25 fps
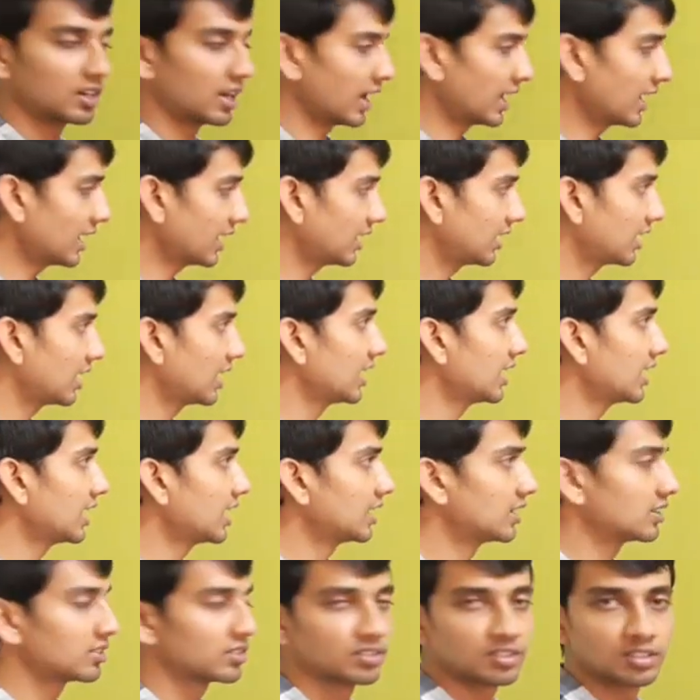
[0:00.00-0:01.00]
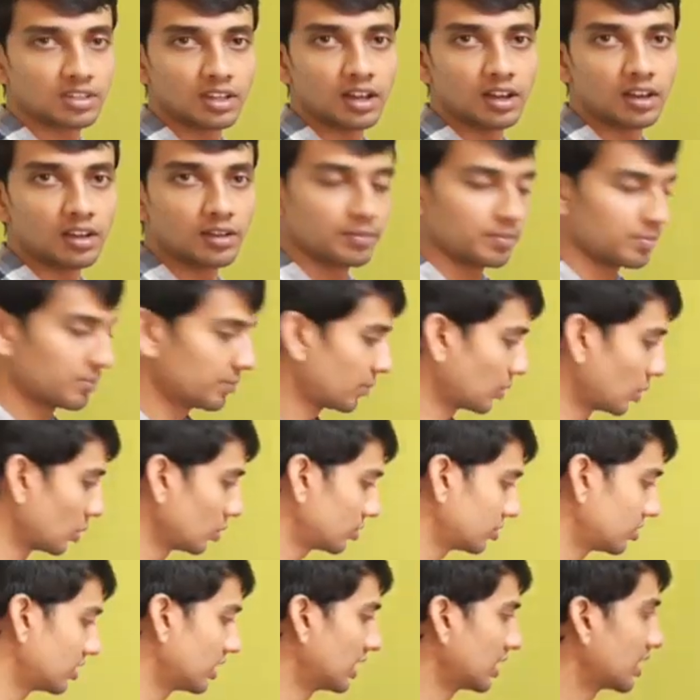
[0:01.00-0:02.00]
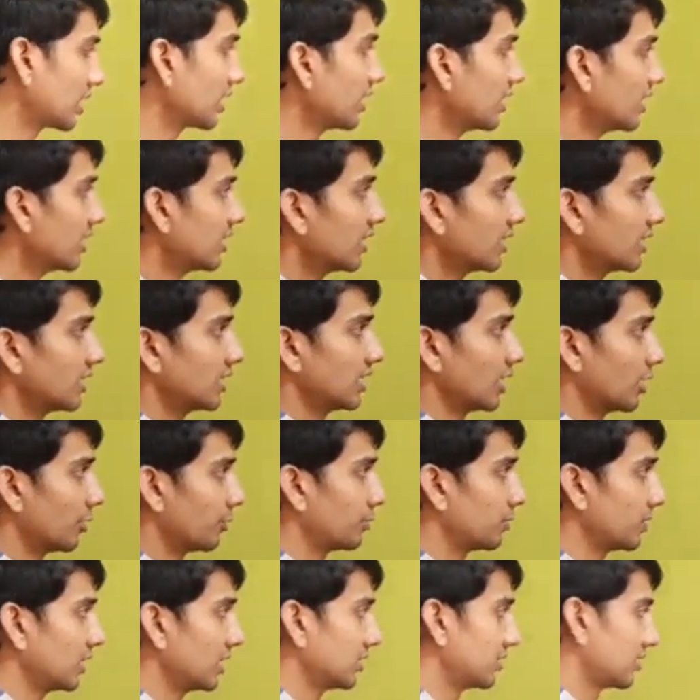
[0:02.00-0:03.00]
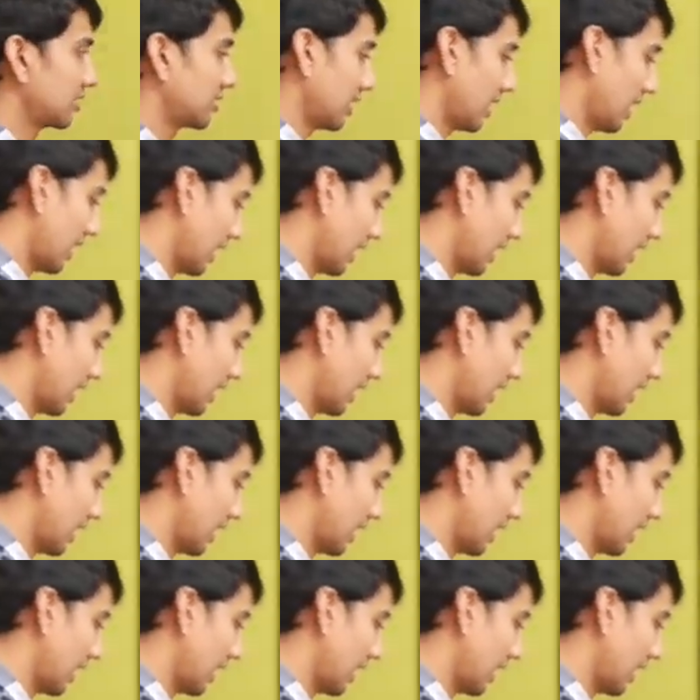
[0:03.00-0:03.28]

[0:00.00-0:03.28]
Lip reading: directly it proves that f is